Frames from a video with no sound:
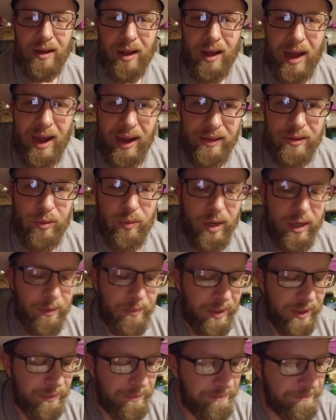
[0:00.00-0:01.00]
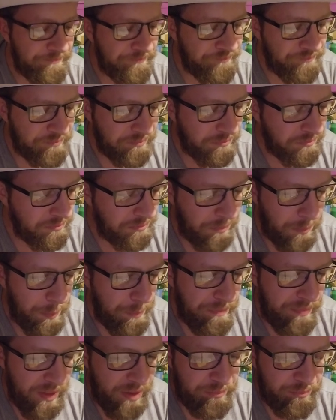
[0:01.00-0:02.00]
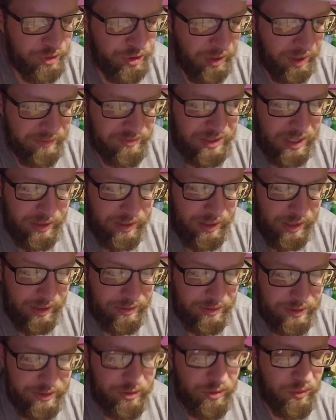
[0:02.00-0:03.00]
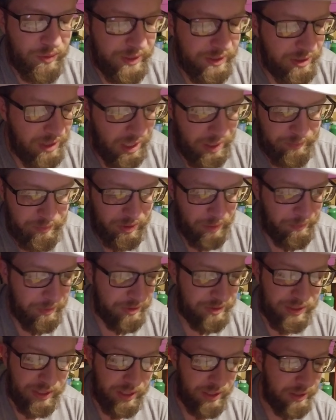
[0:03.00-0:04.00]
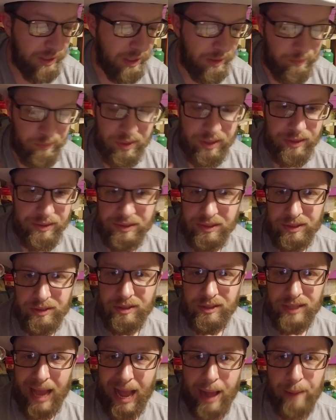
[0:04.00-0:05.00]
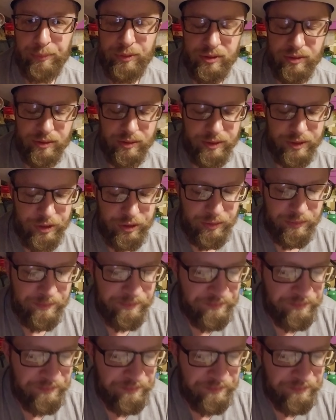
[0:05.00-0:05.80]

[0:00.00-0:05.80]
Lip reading: Highly recommend it. I'm sure I've said it at least three times. I'm going to say it again because it's absolutely true.